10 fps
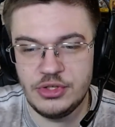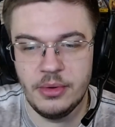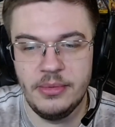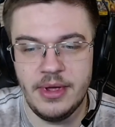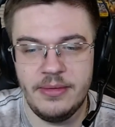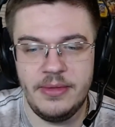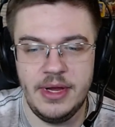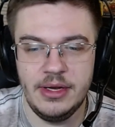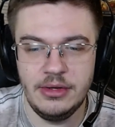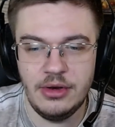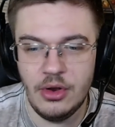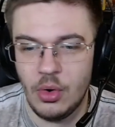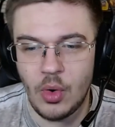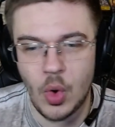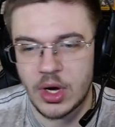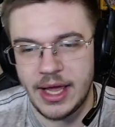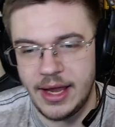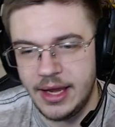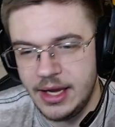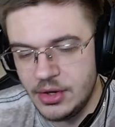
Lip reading: no nothing, no okari,